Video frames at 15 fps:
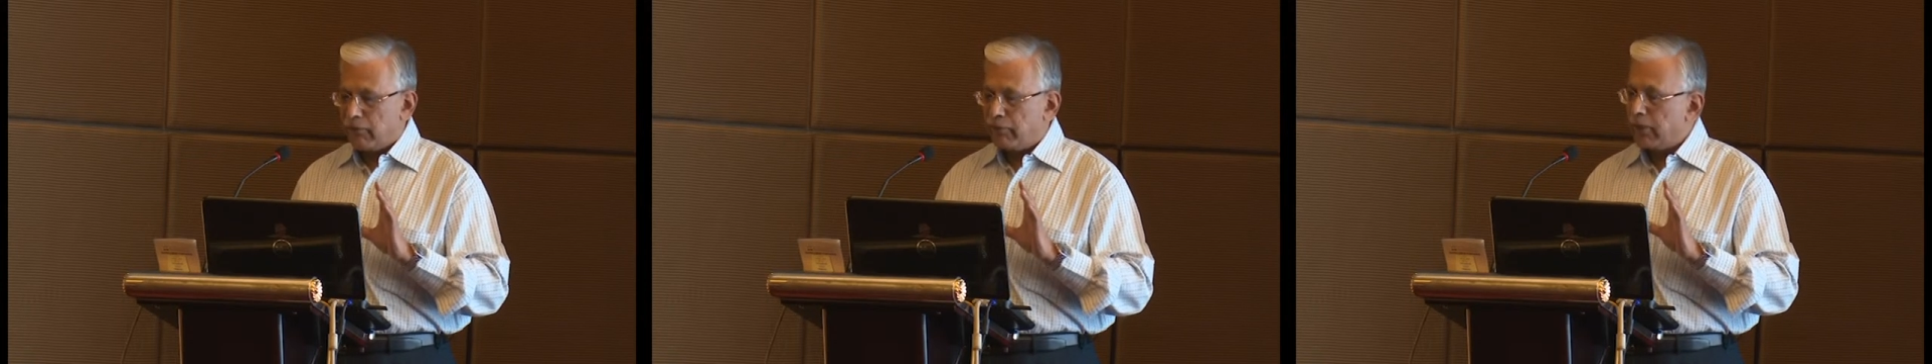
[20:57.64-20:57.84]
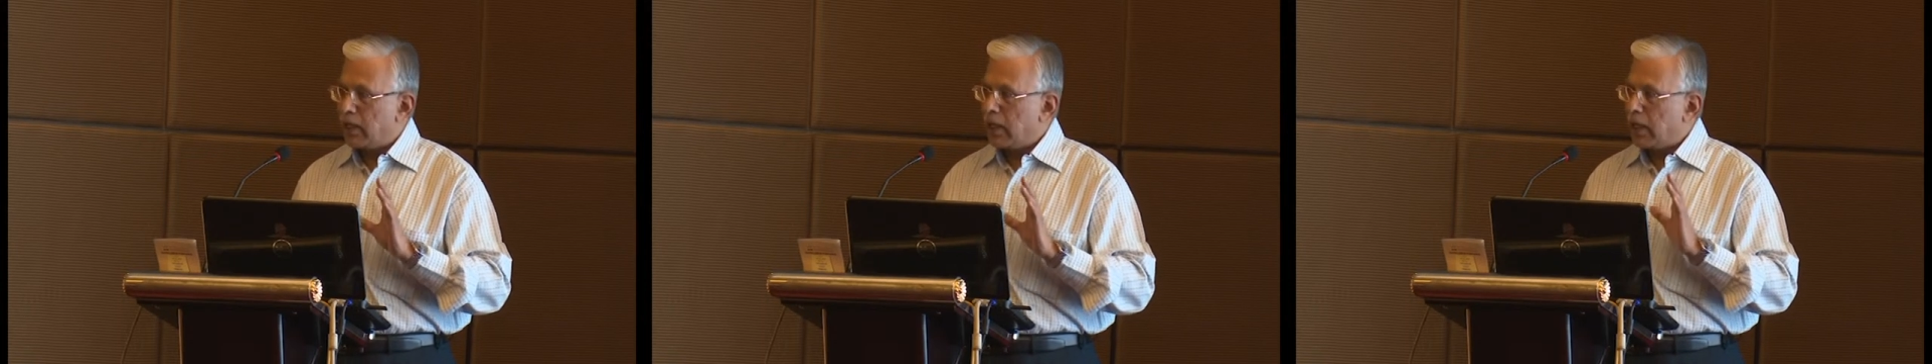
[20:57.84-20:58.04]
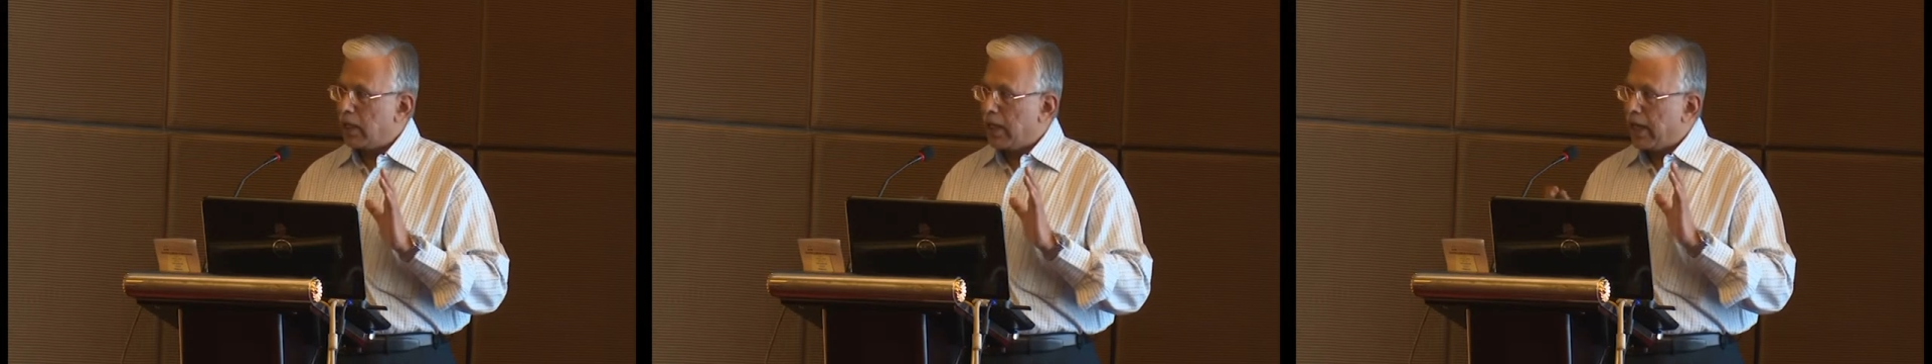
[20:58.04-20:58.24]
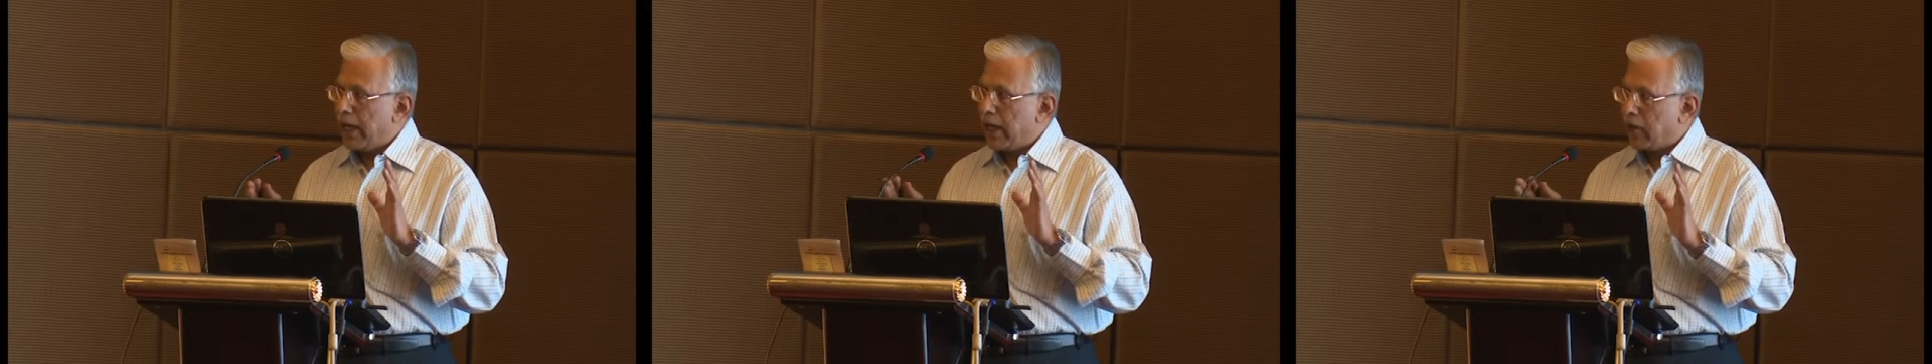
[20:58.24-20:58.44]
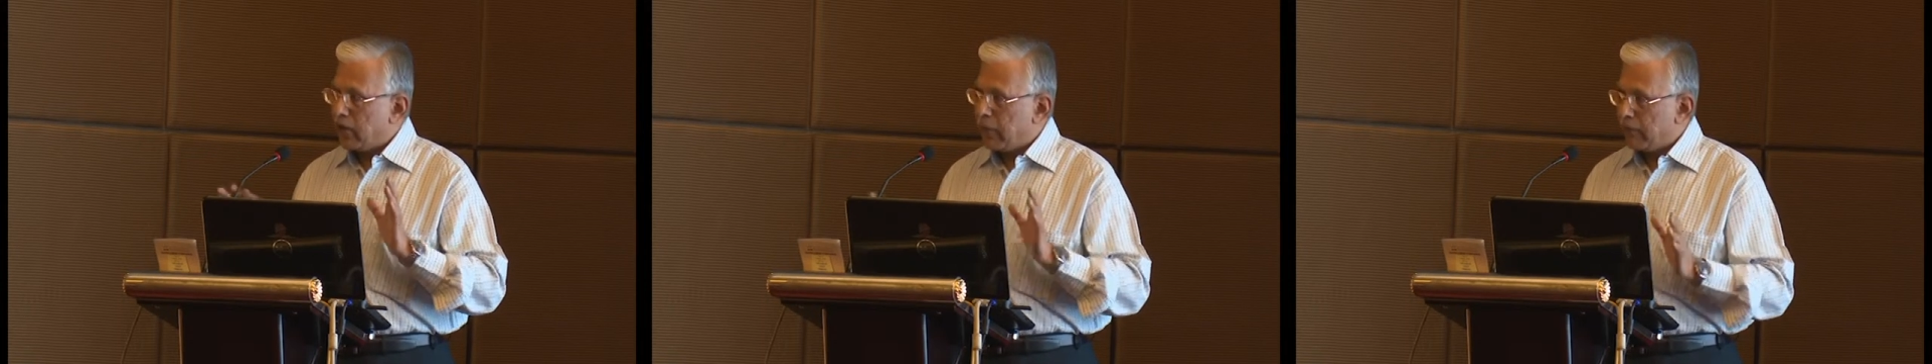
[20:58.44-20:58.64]
where
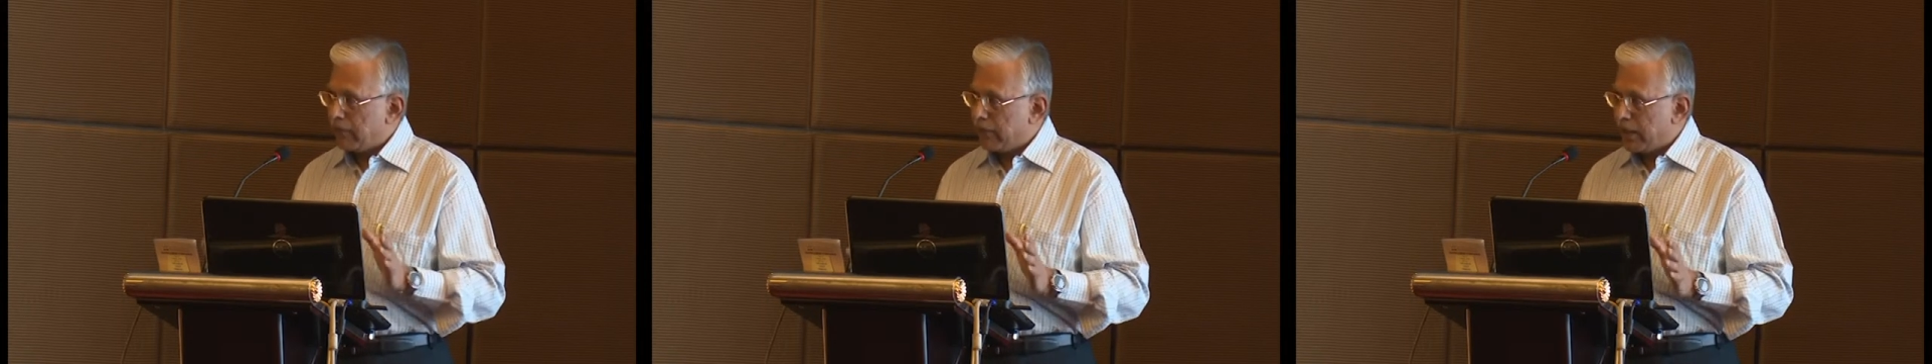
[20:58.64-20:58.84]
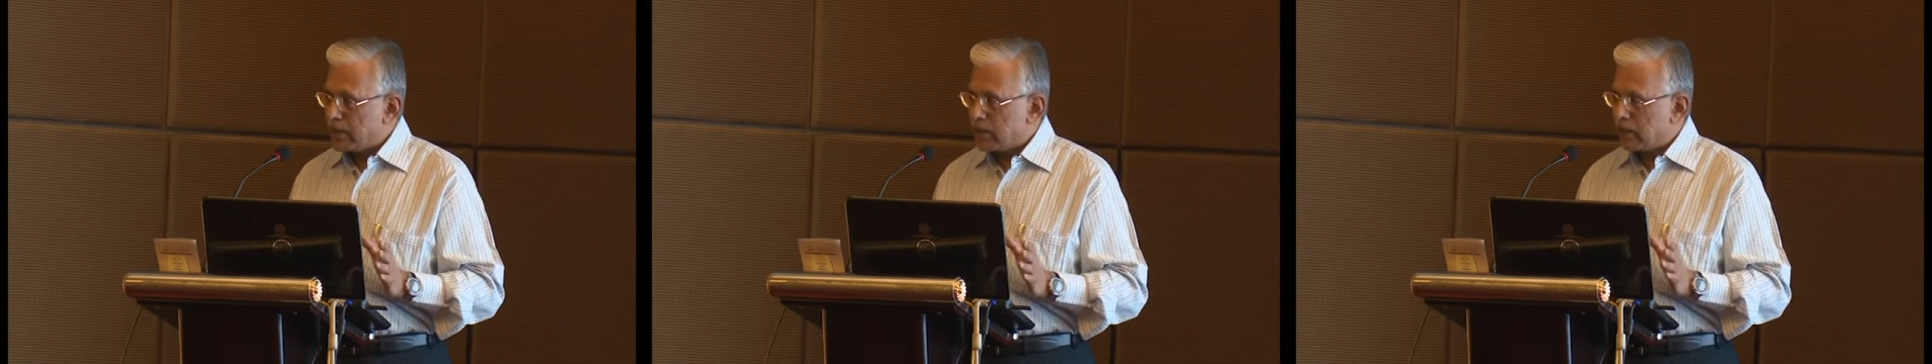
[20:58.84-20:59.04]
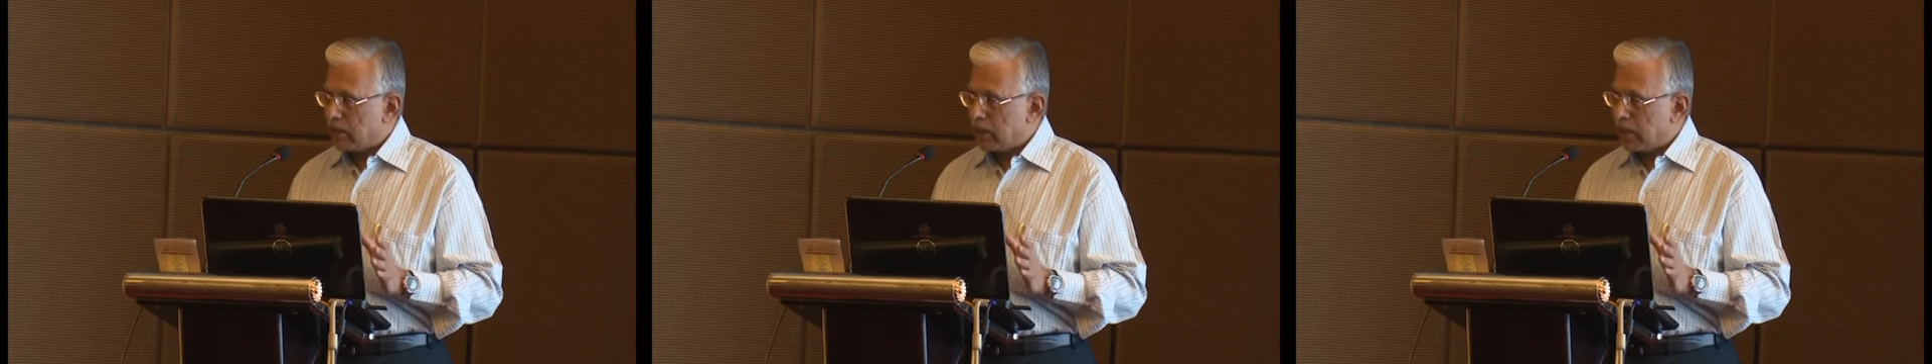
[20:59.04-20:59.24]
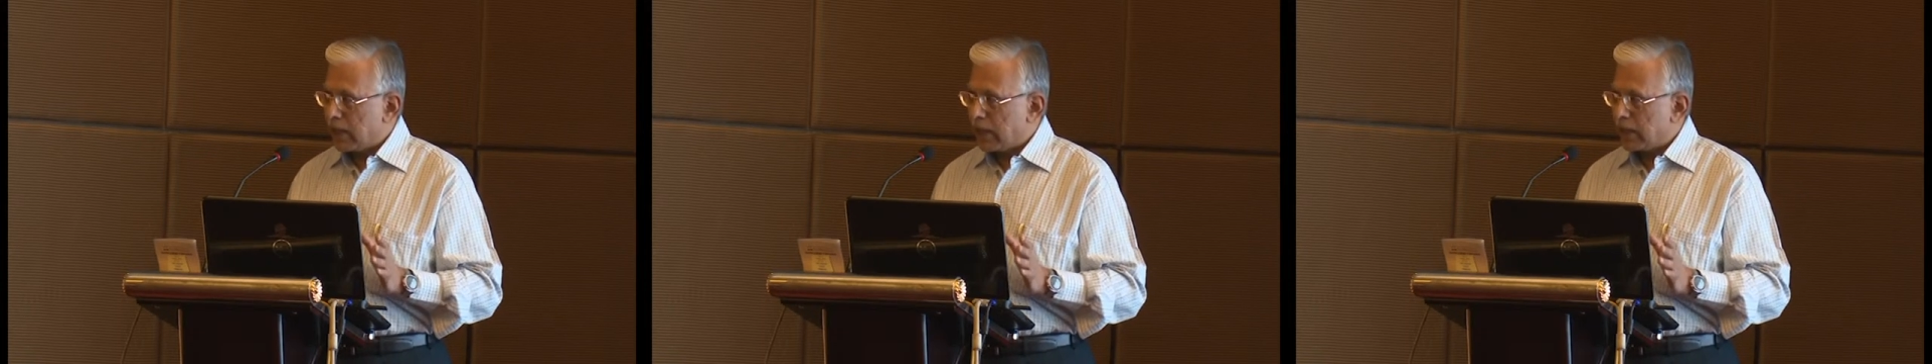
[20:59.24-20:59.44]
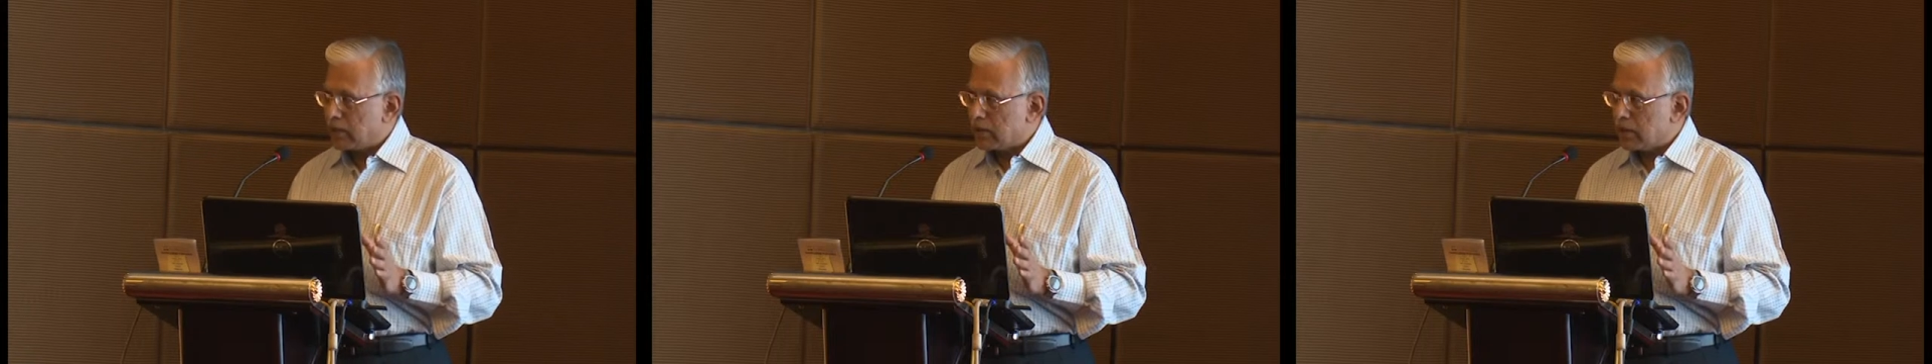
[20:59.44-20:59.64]
lack of vascular
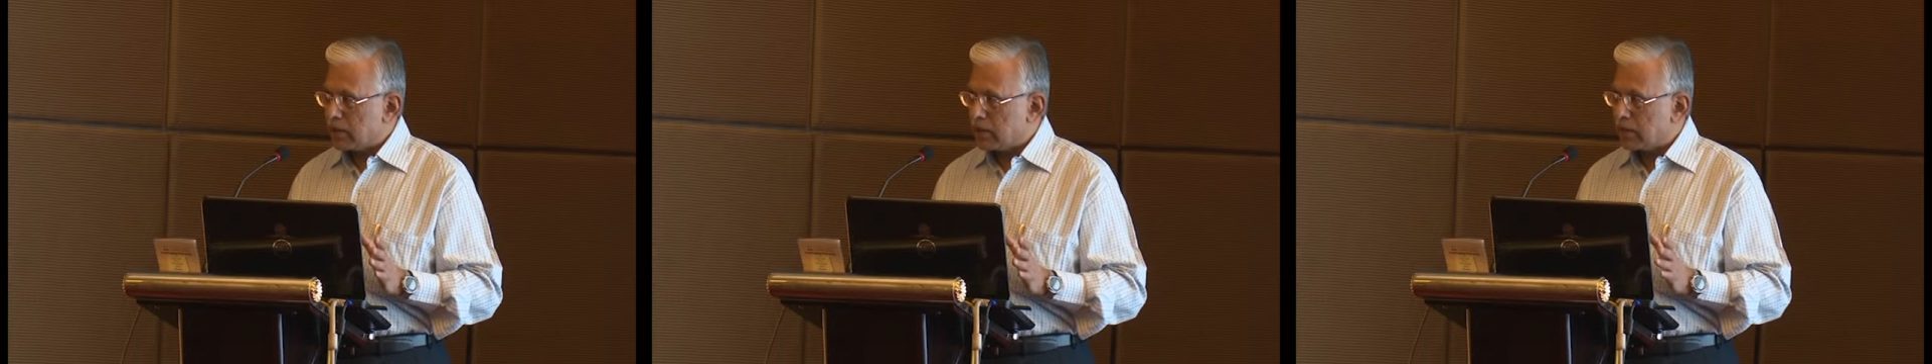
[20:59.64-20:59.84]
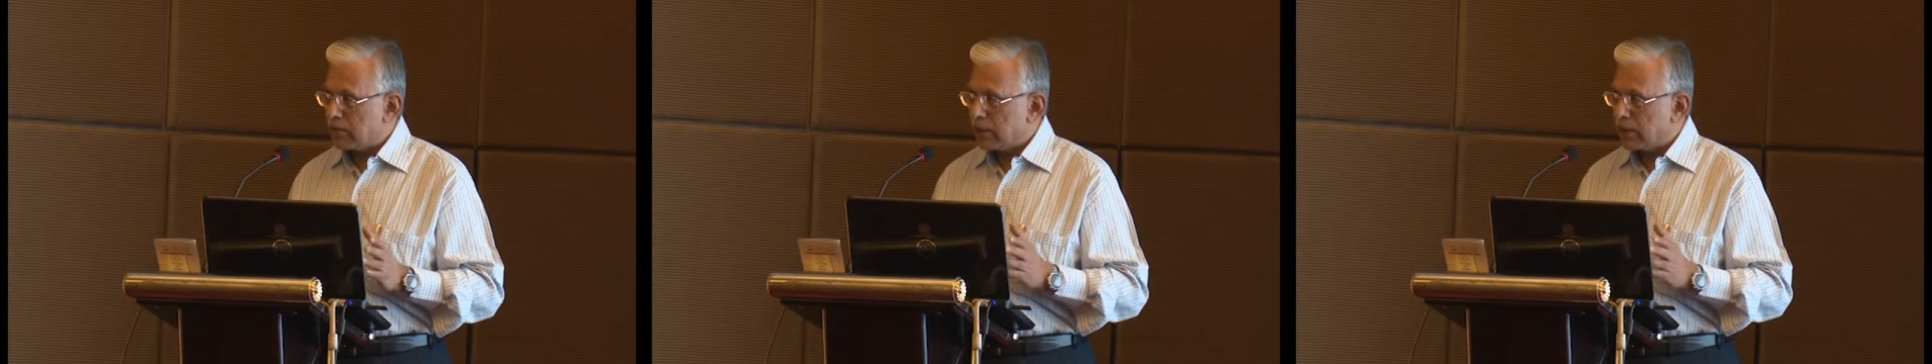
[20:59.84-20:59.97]
access,